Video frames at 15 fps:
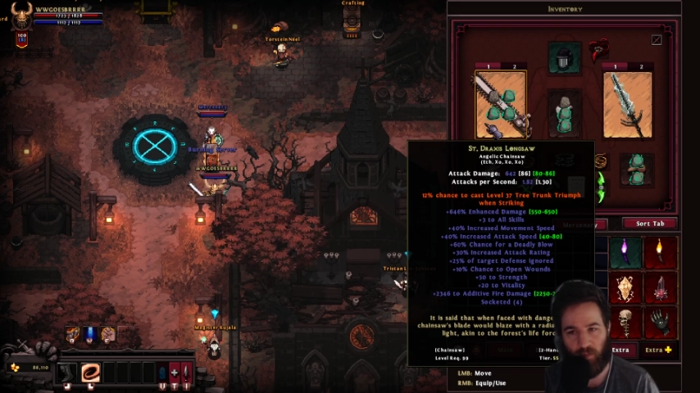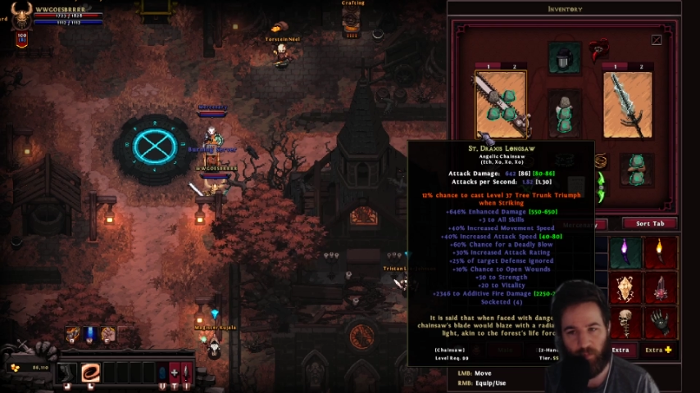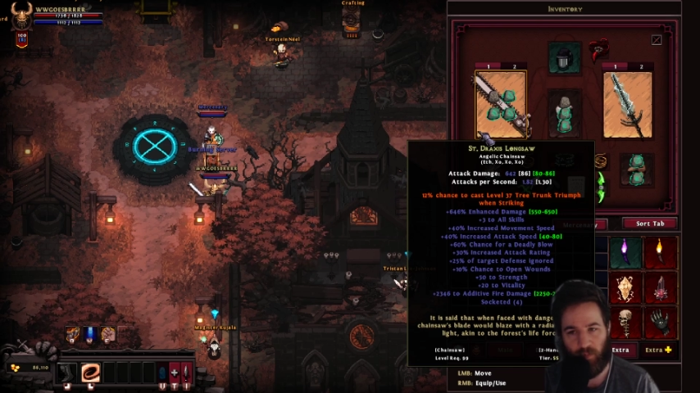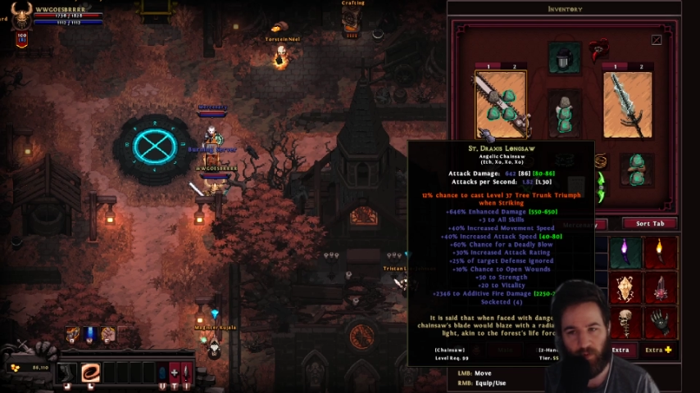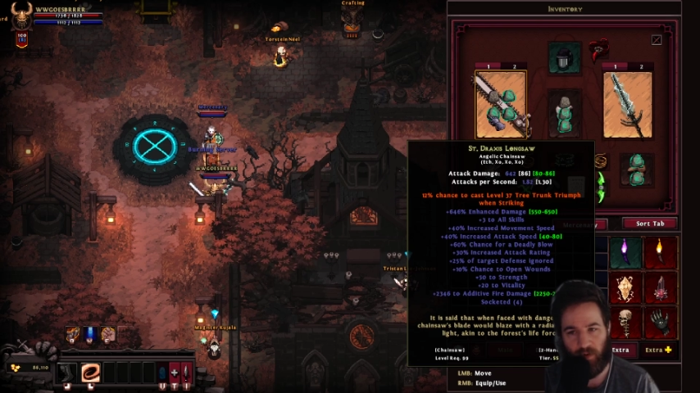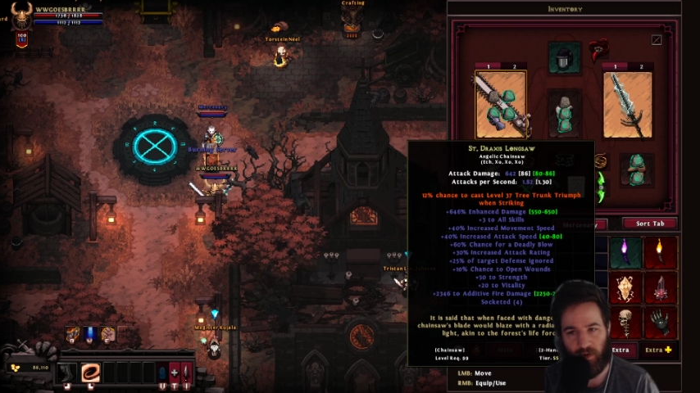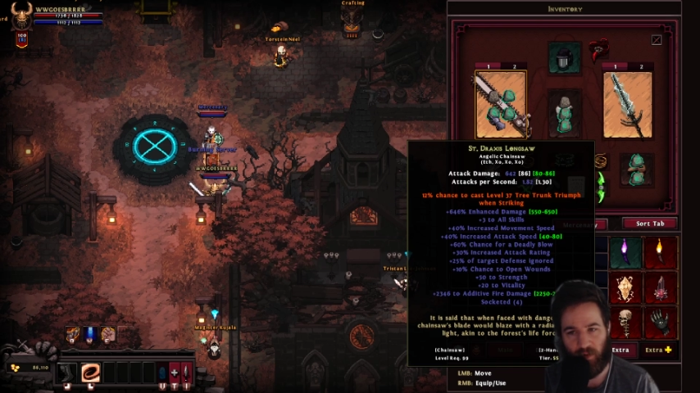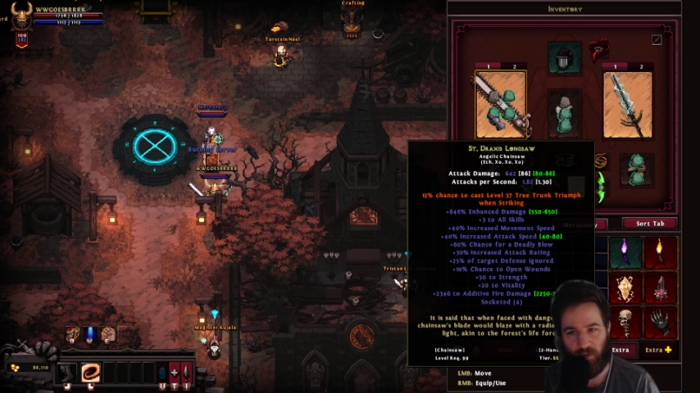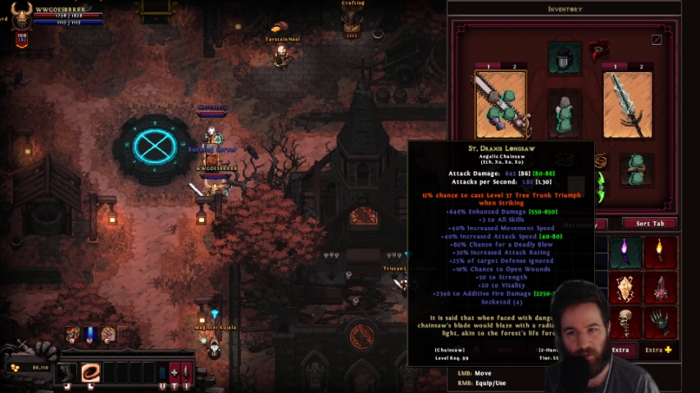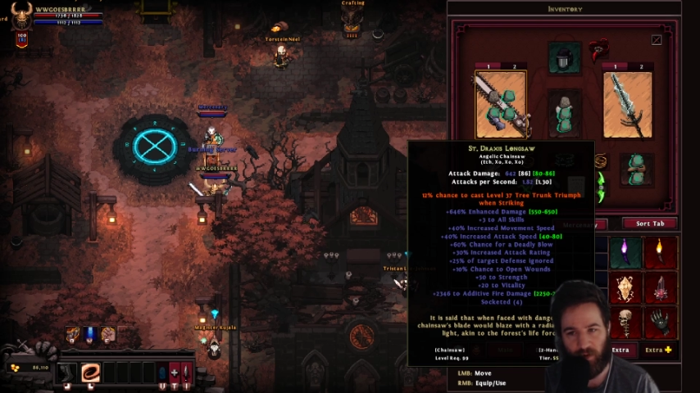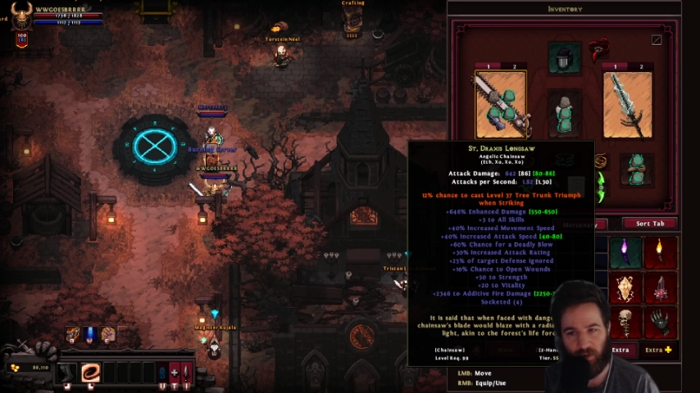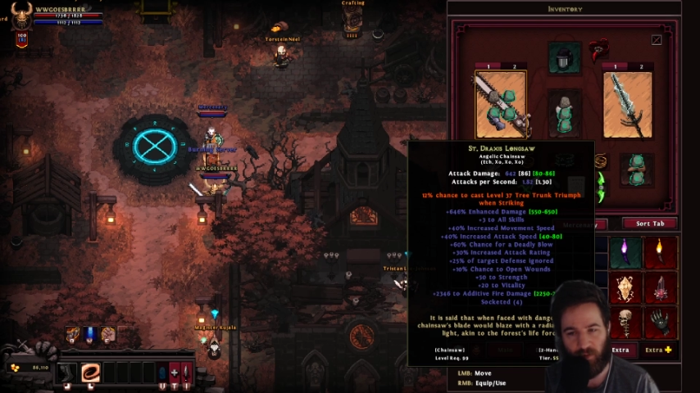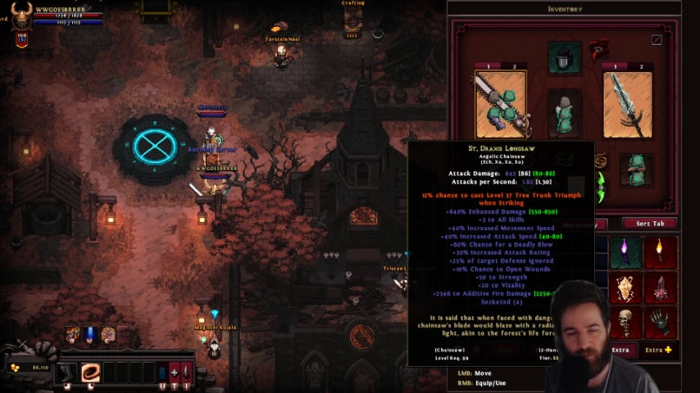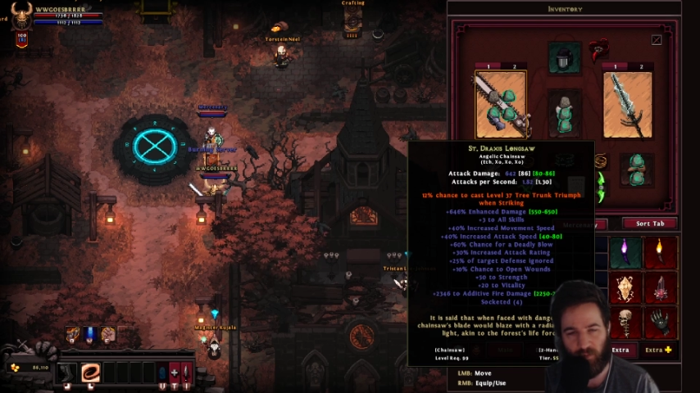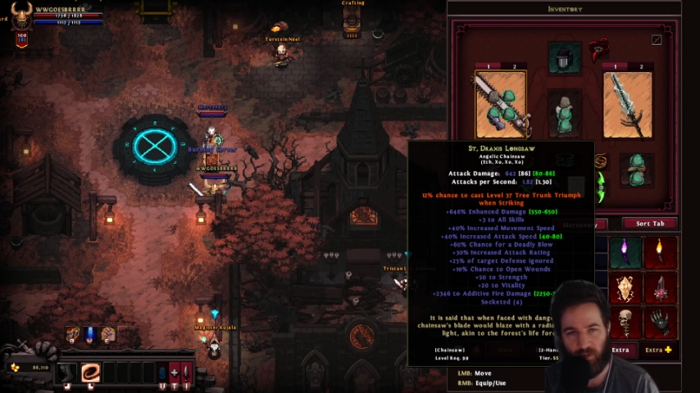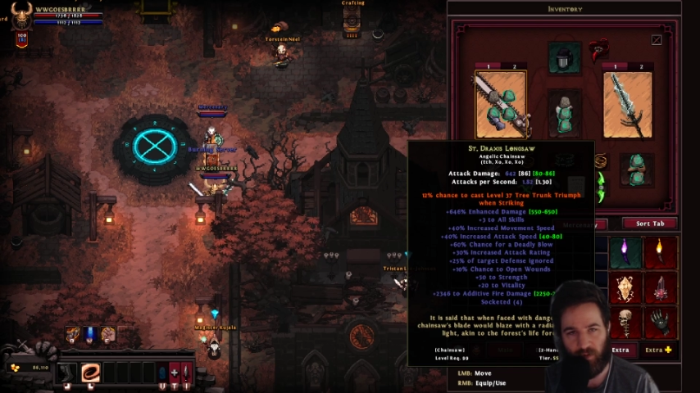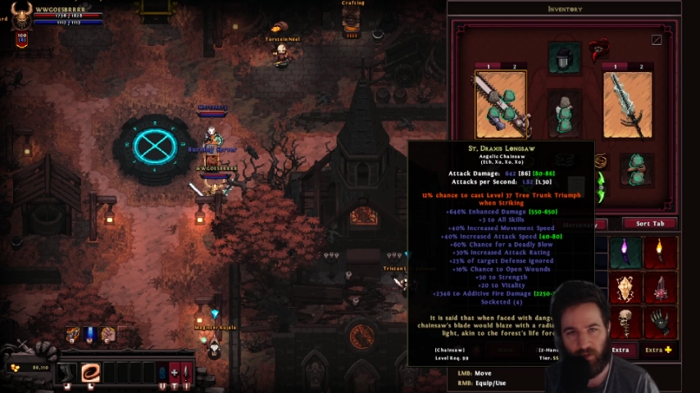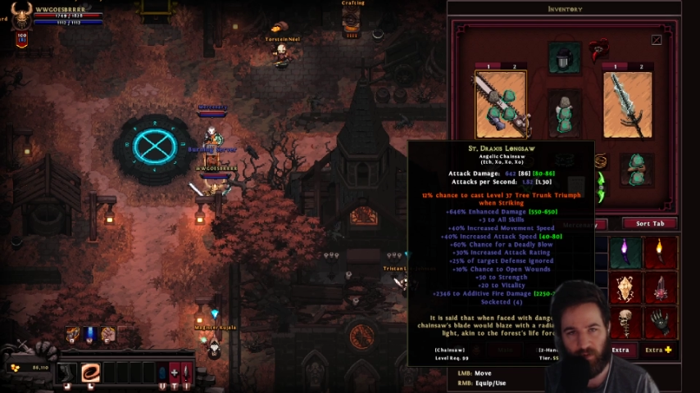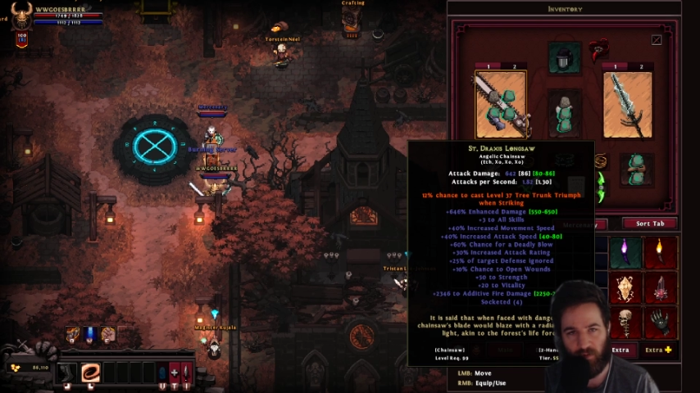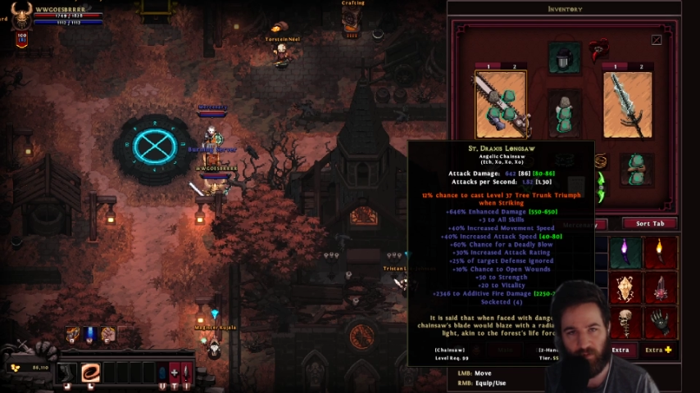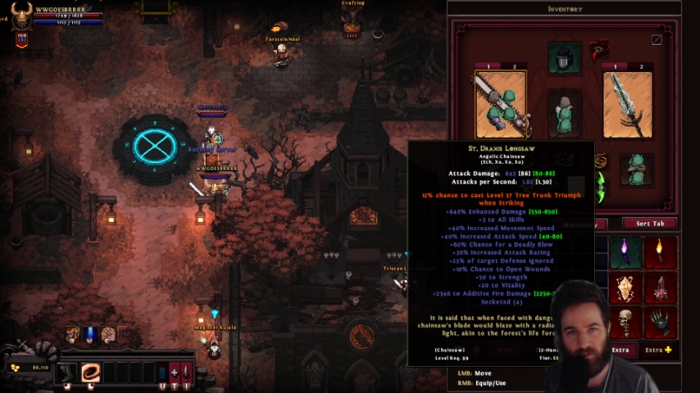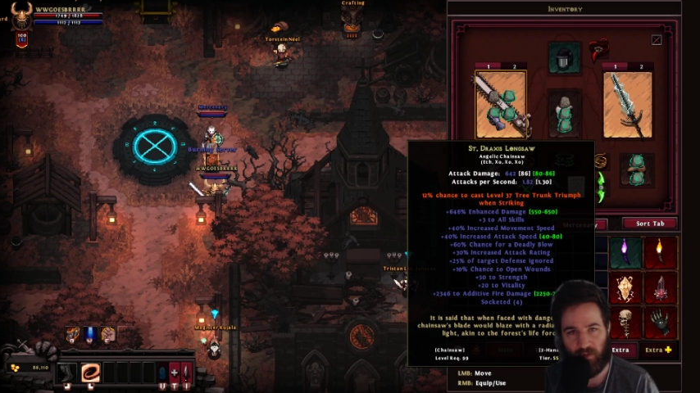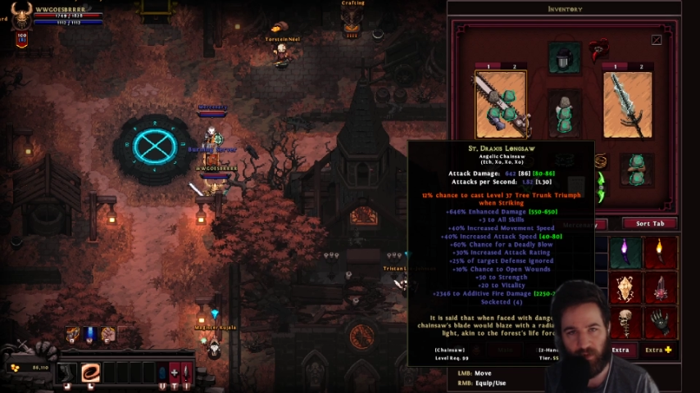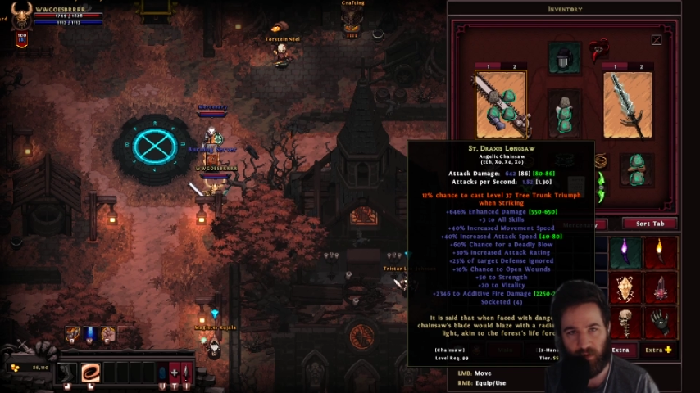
put another Eth rune in here to